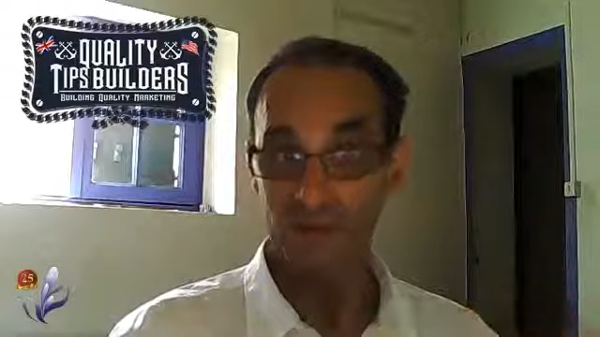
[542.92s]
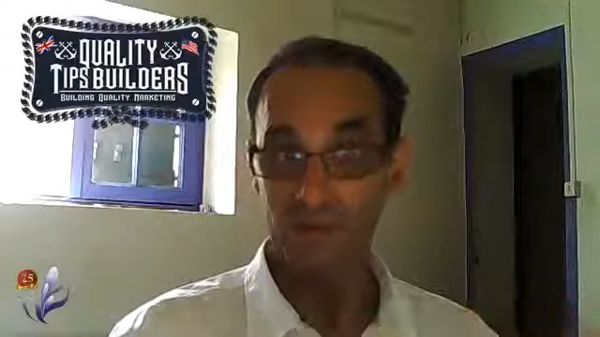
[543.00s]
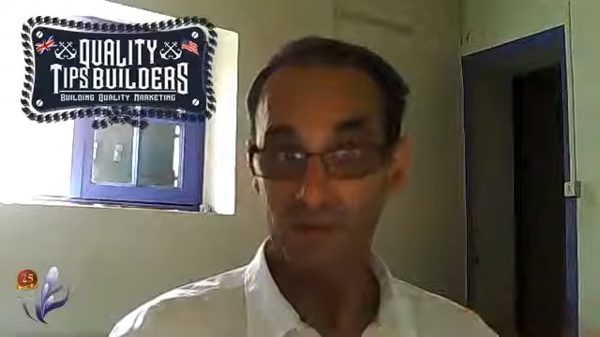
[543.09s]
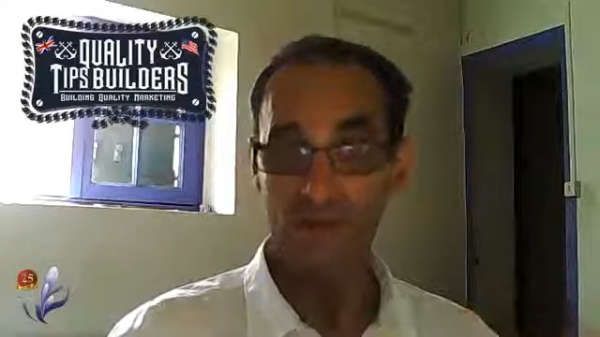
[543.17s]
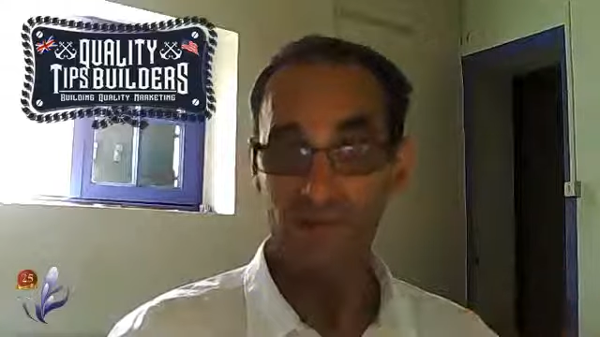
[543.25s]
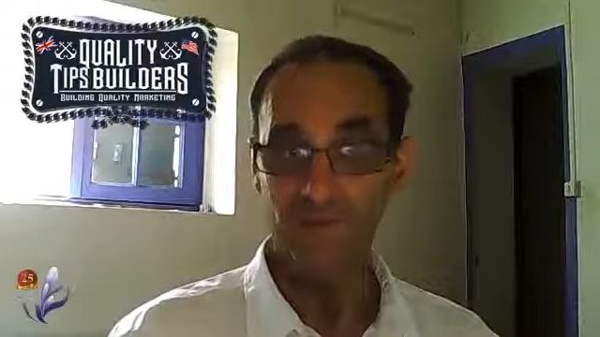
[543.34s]

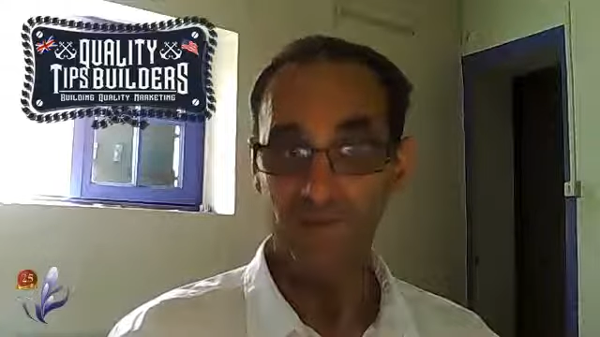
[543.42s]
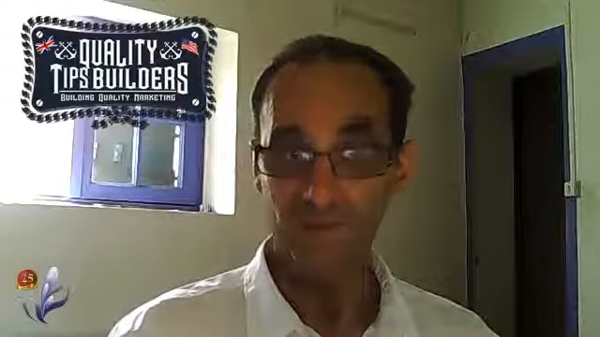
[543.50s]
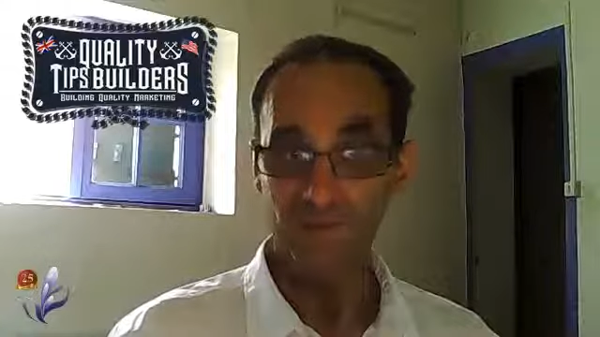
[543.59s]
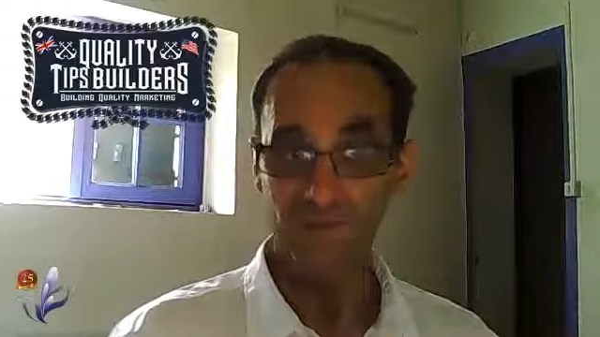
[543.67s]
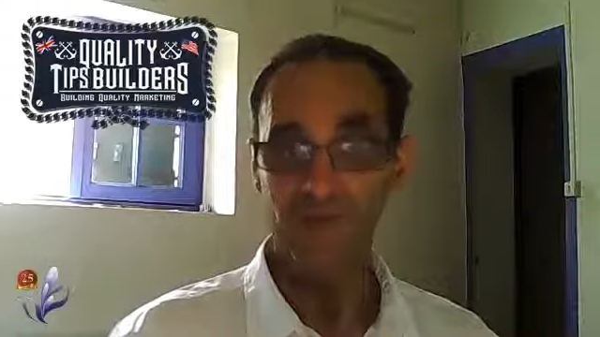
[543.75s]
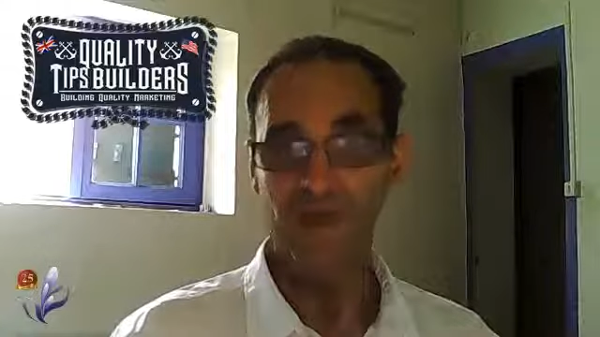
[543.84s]
have
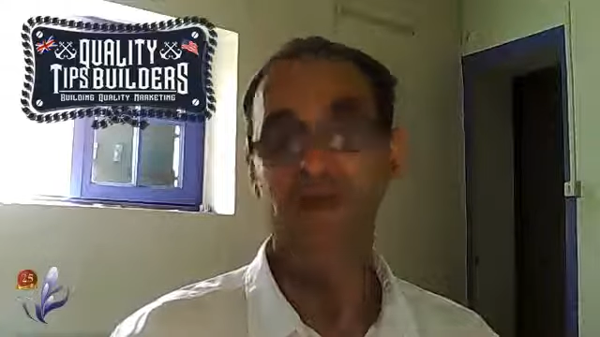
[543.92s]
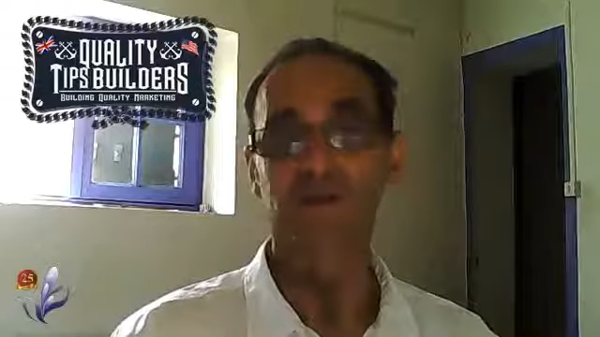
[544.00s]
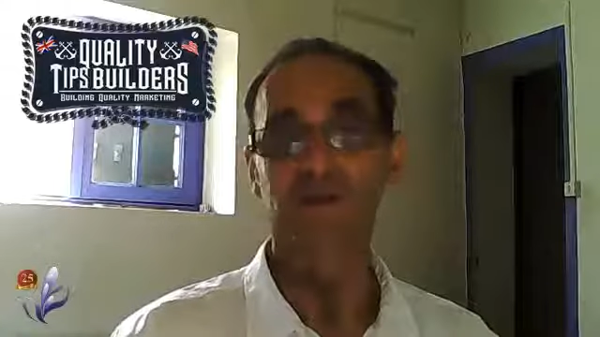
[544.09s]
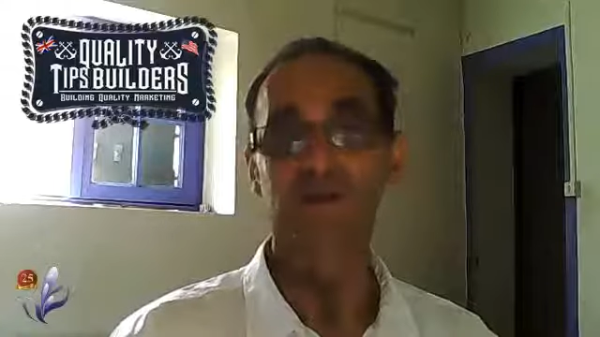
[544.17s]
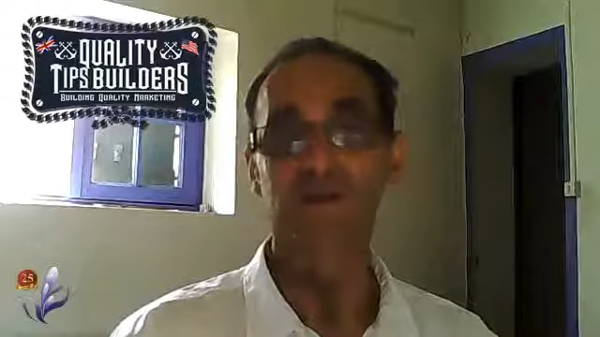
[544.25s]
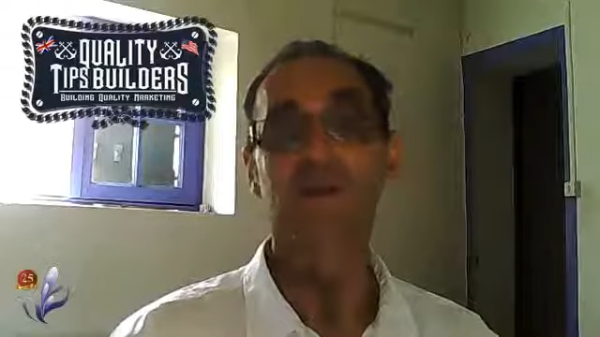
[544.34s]
taken
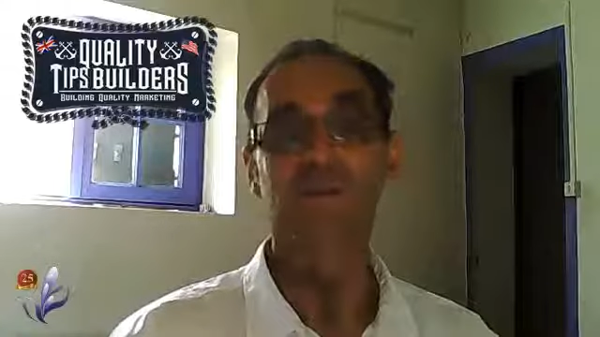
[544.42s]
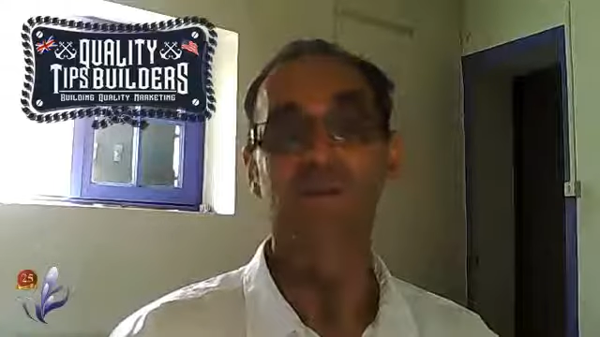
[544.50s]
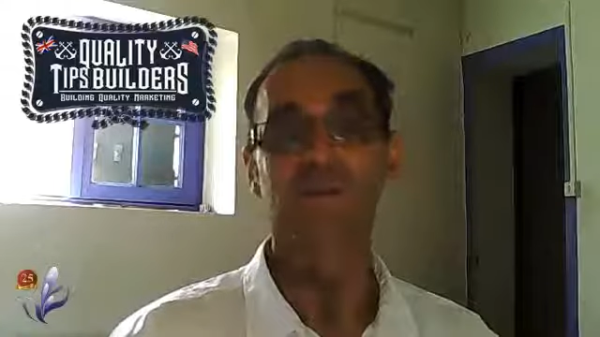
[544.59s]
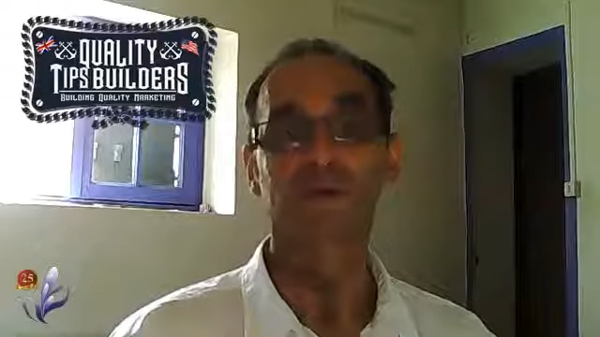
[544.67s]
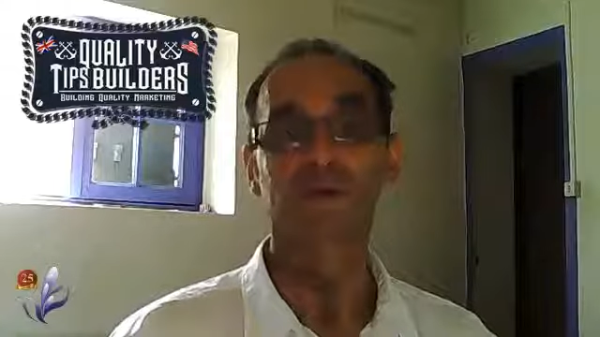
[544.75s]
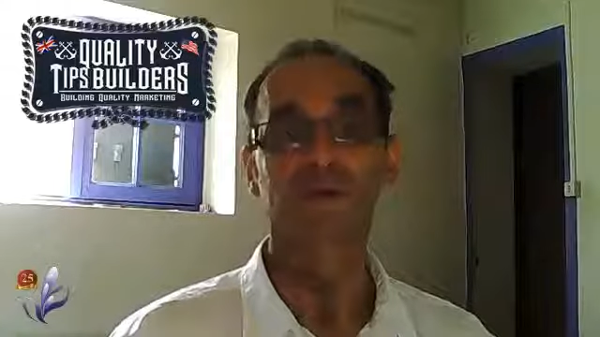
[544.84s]
time
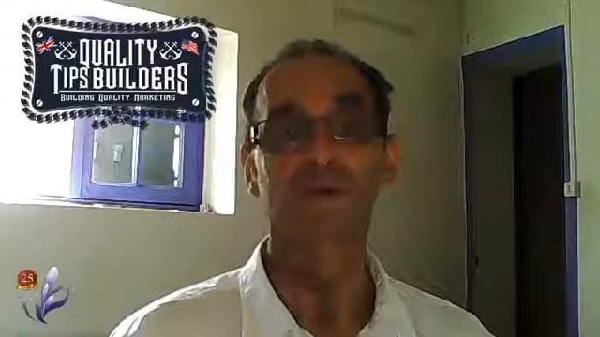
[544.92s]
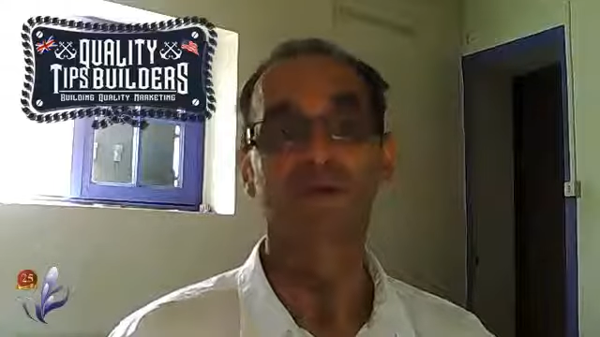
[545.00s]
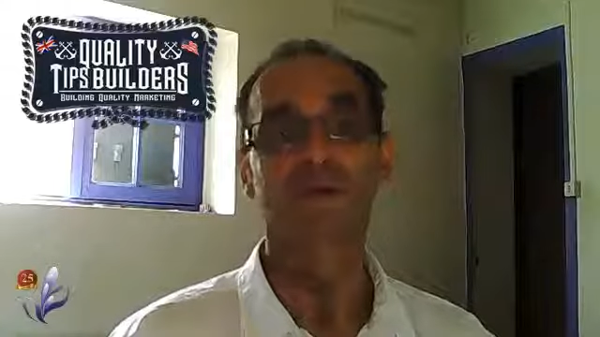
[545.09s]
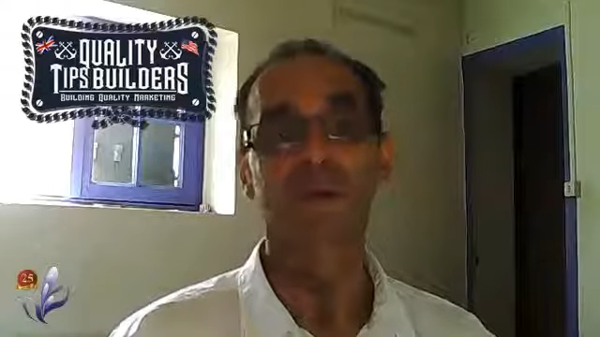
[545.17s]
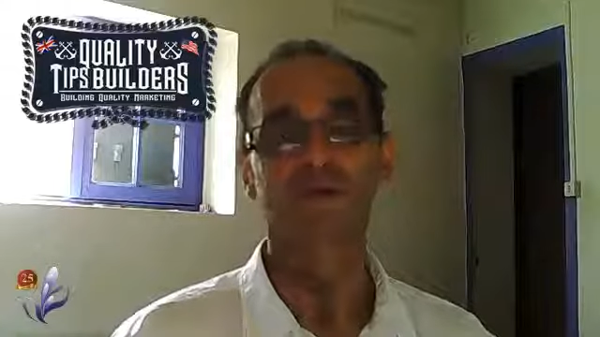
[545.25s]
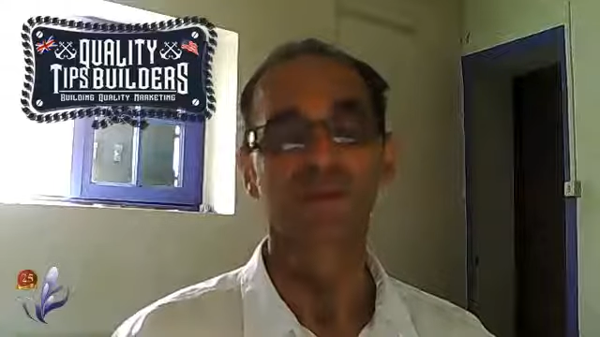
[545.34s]
to do
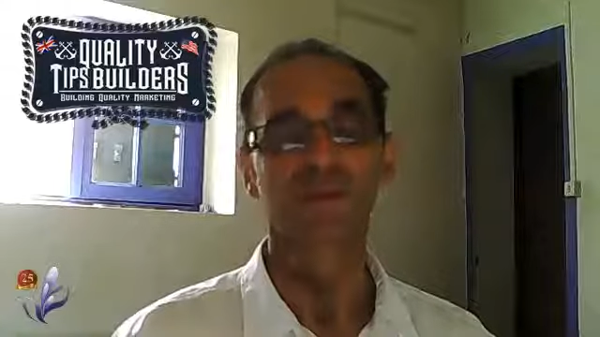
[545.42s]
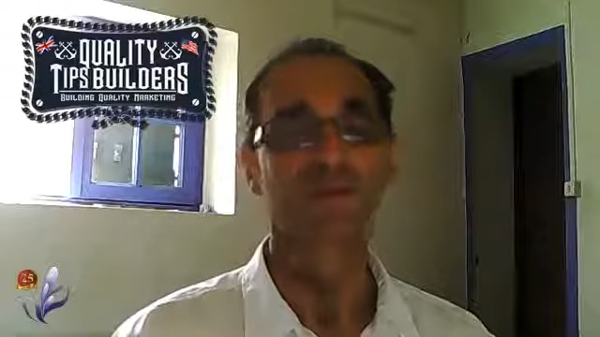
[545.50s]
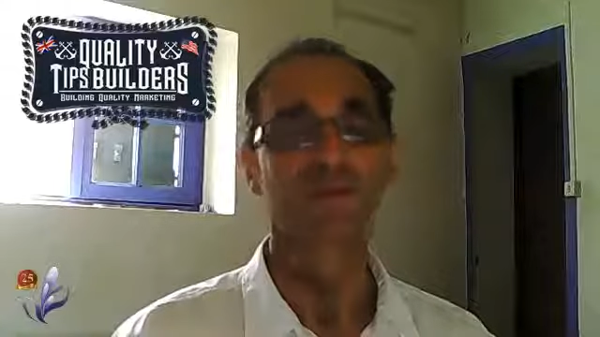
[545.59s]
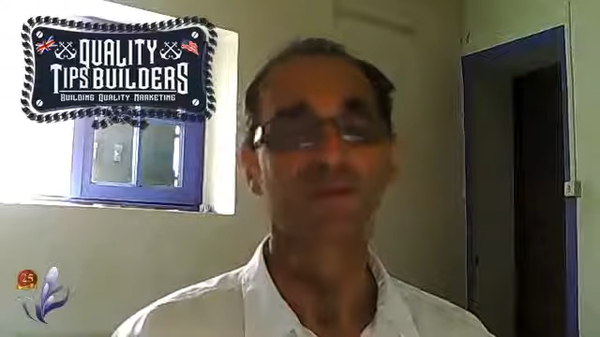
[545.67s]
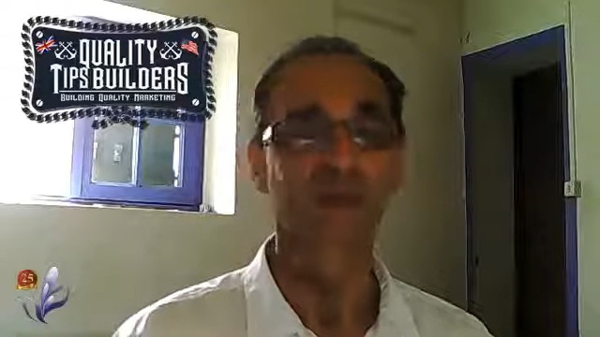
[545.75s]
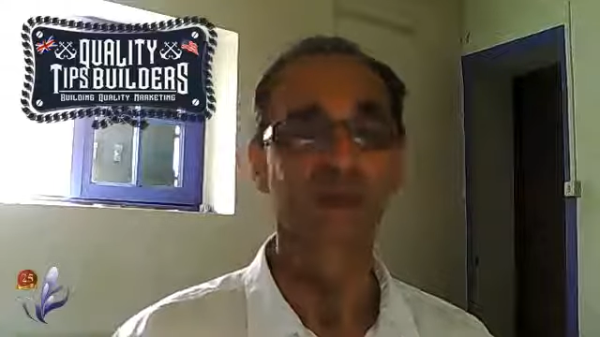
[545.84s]
that this
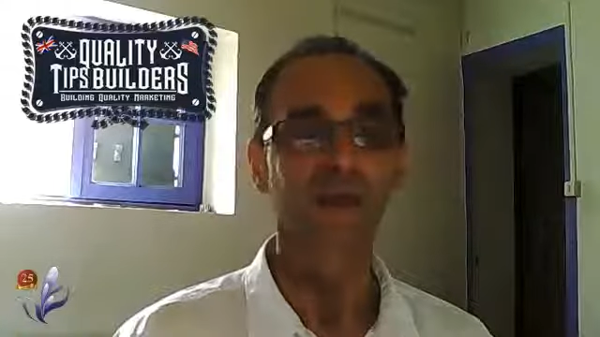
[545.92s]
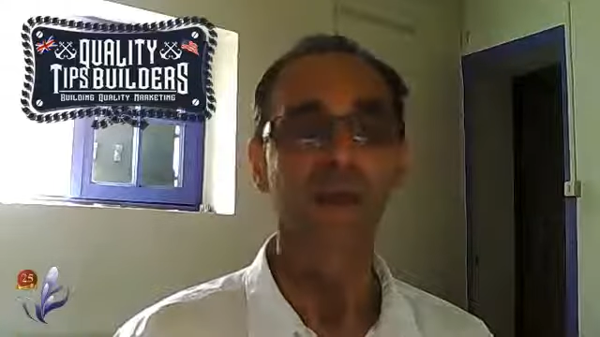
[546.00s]
morning,